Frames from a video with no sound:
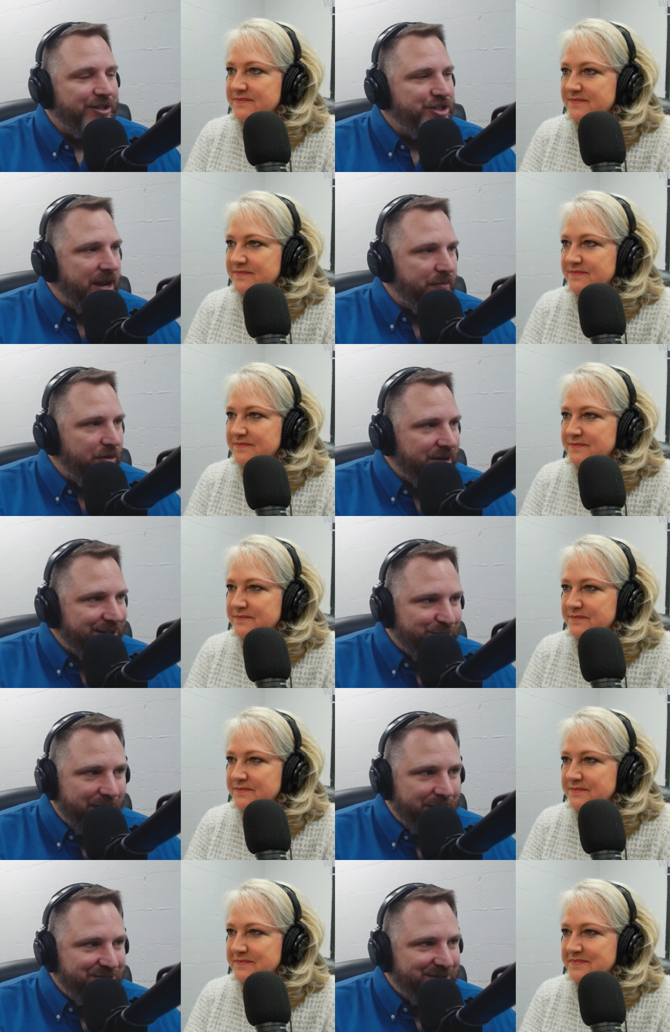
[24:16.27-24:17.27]
Speaker 1: chamber gets
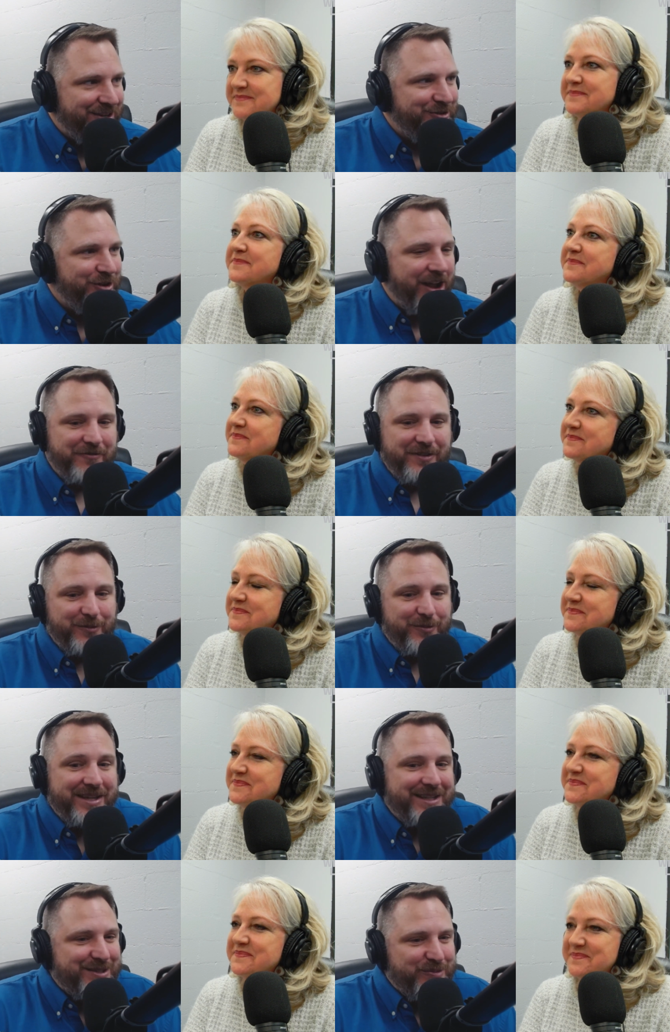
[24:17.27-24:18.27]
website traffic.
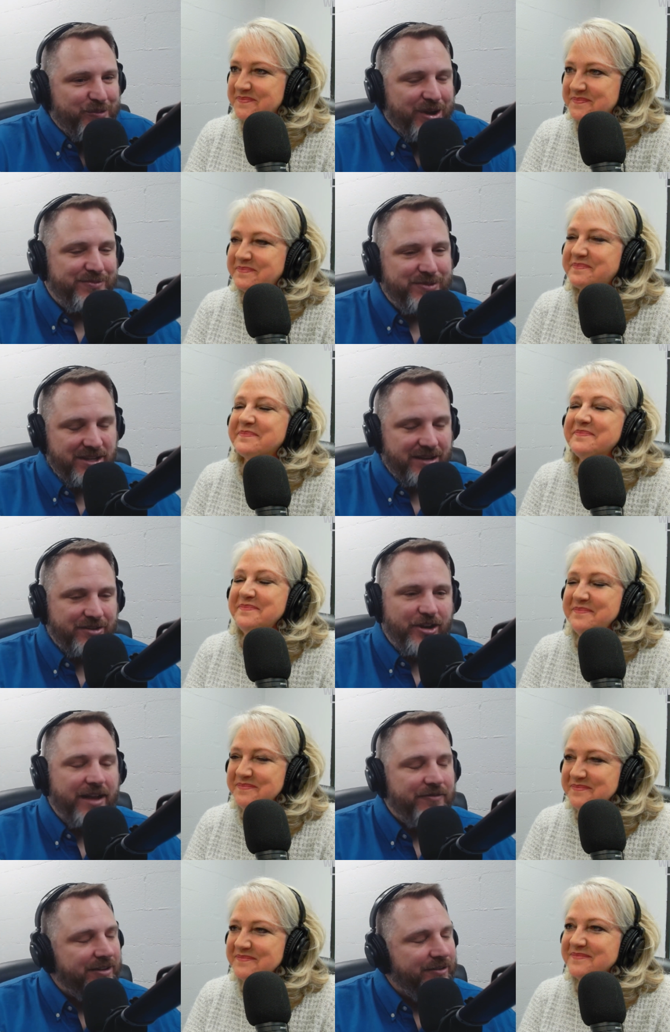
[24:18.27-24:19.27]
We get some website
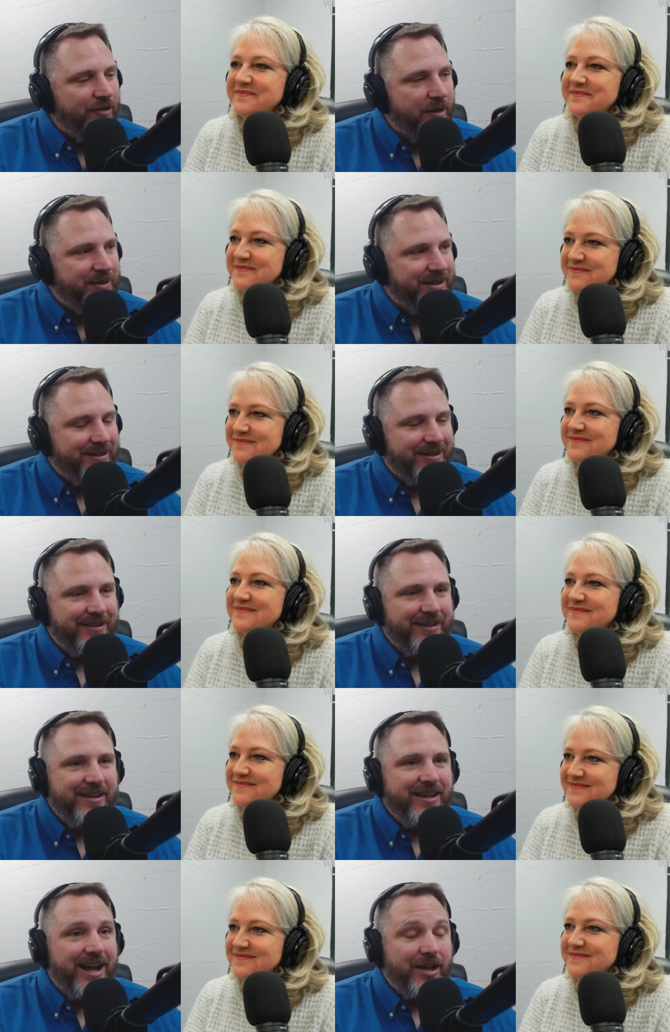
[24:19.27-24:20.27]
traffic from it. And
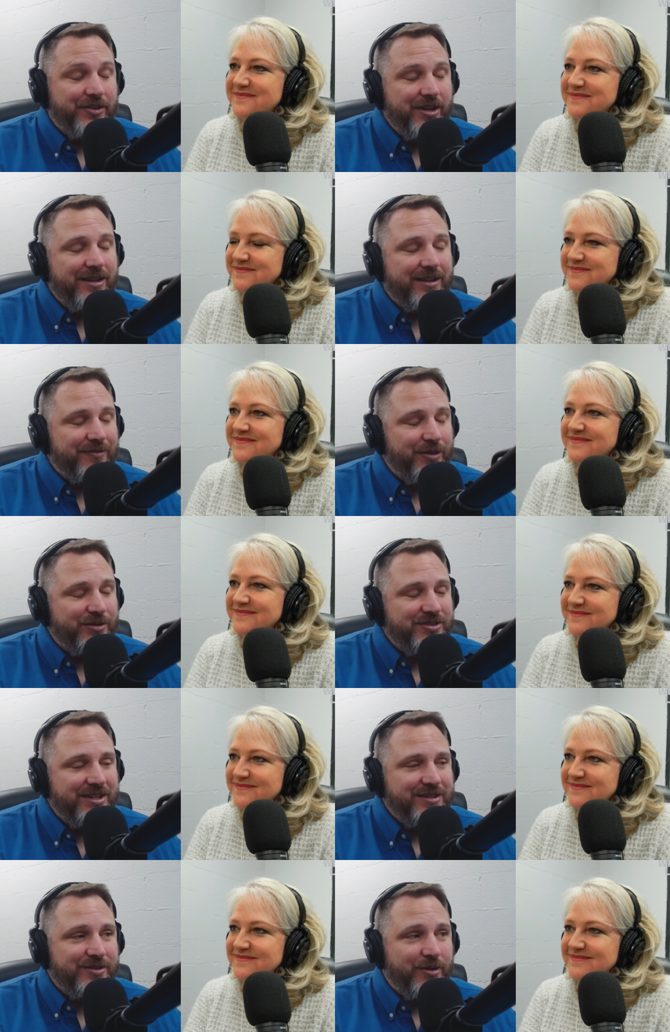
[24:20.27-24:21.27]
I'll tell you, if those
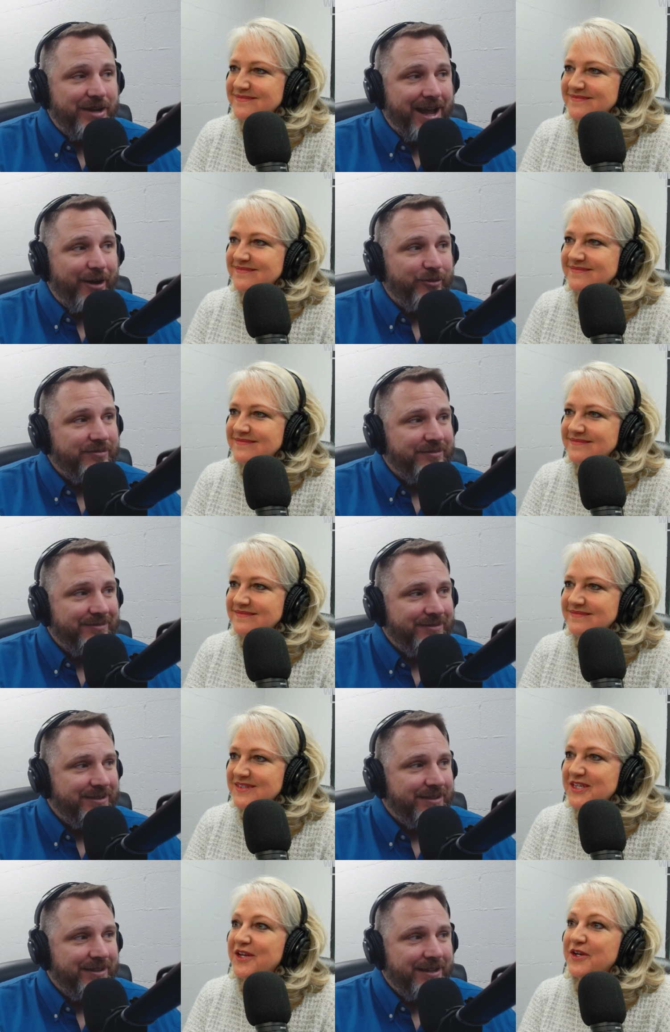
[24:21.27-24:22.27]
things go down,
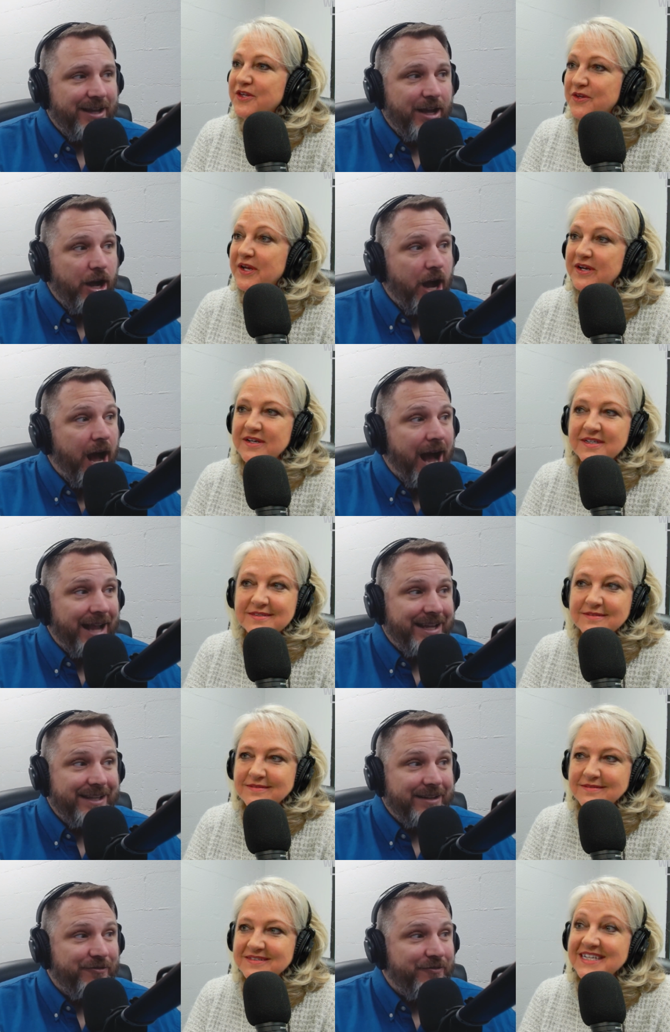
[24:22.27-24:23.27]
Speaker 2: you hear it. I
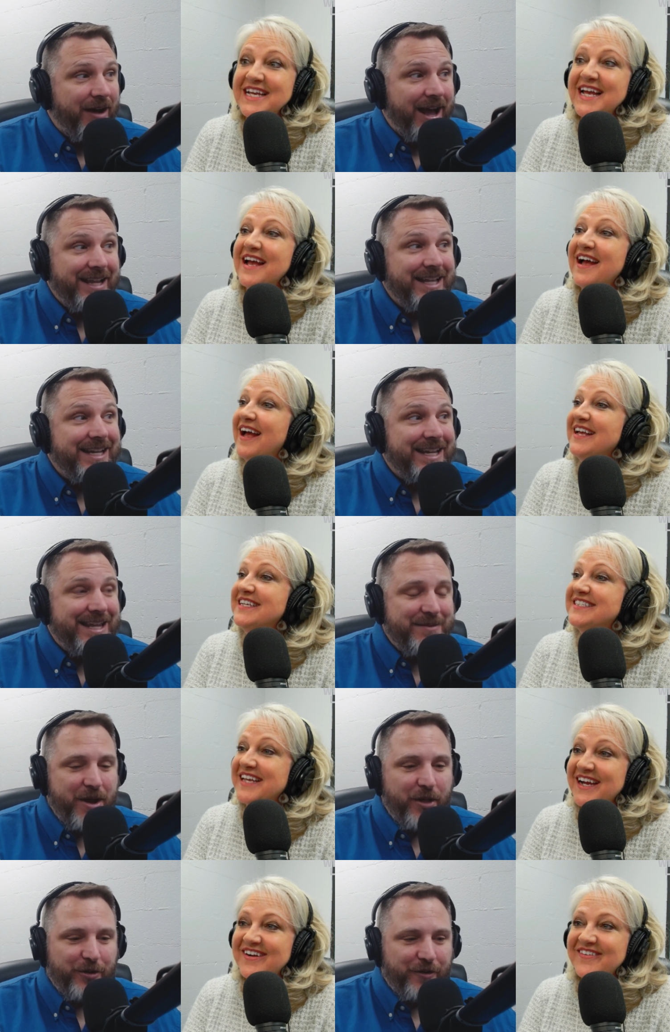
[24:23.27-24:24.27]
Speaker 1: get a, I get an Is
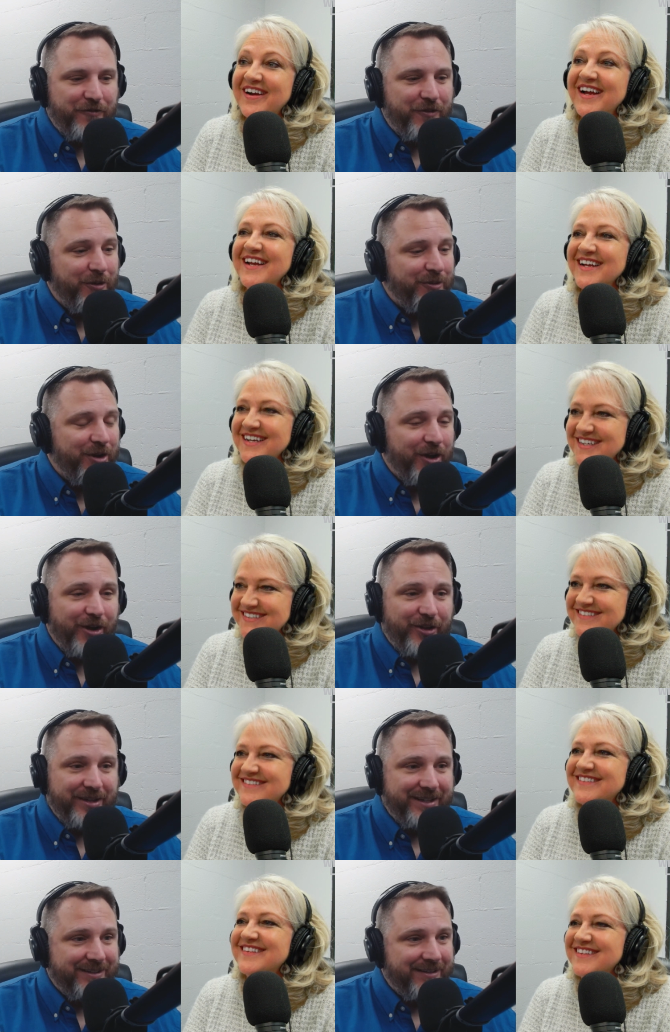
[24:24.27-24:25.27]
email or a right? phone call
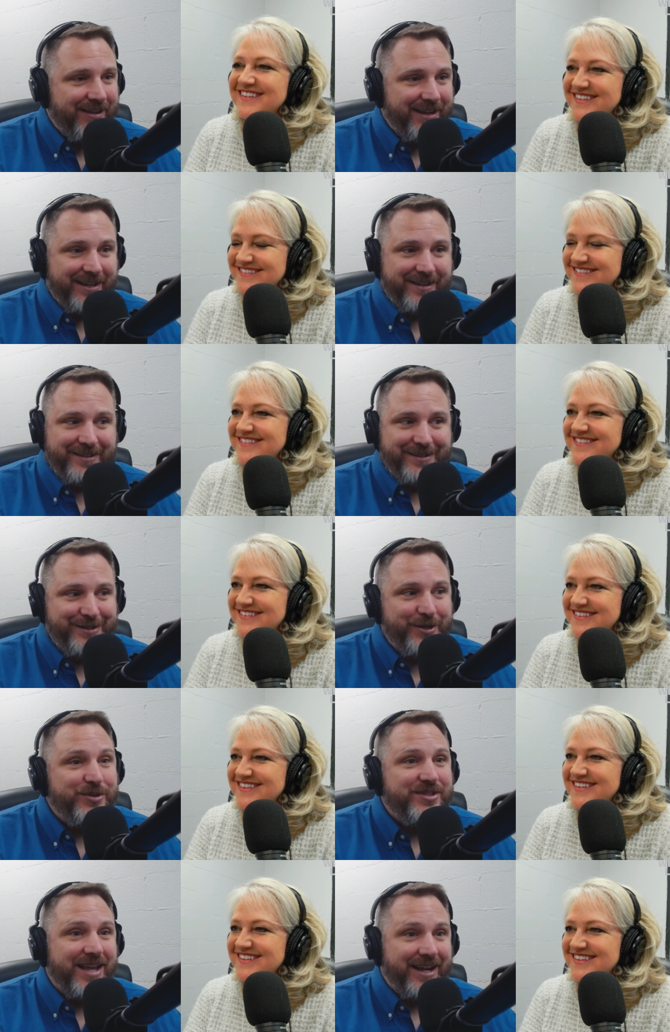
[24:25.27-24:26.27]
in like
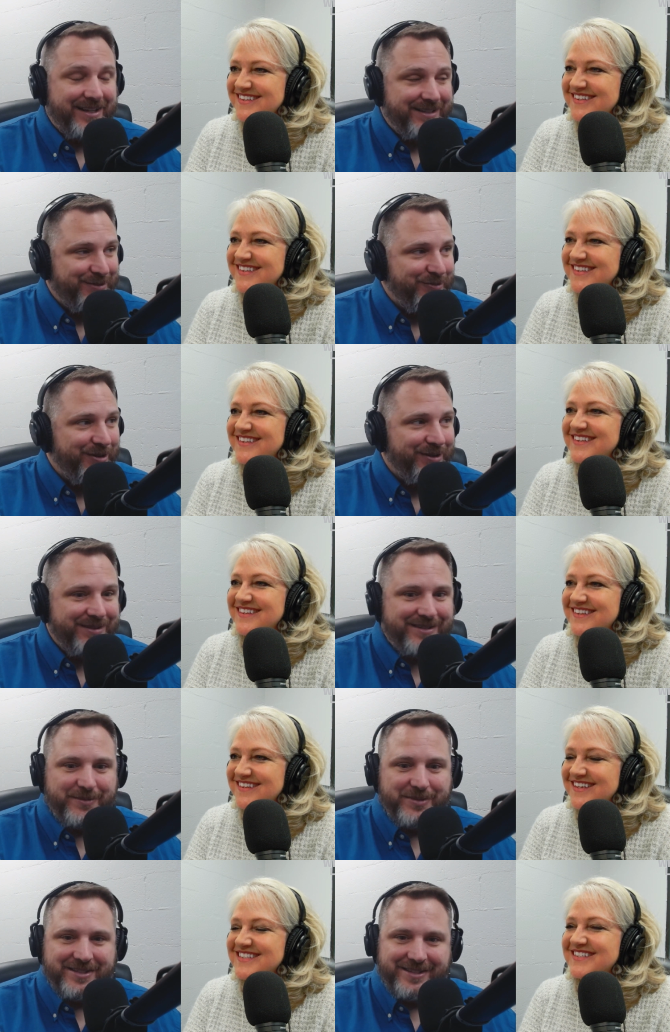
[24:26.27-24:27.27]
two seconds where
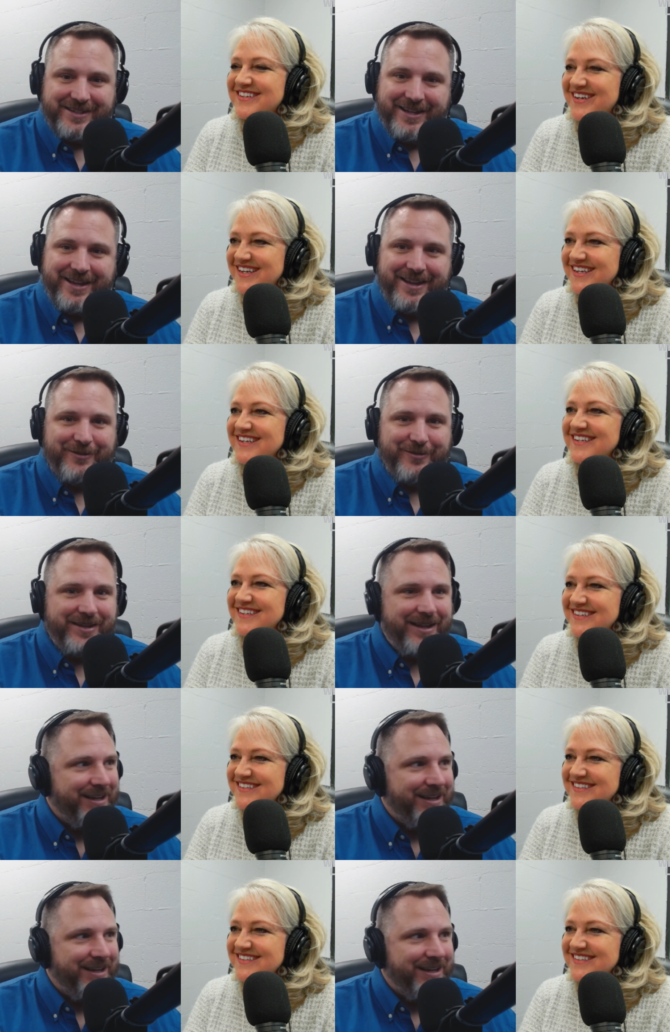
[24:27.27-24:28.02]
somebody's That's like, great. "Hey, we I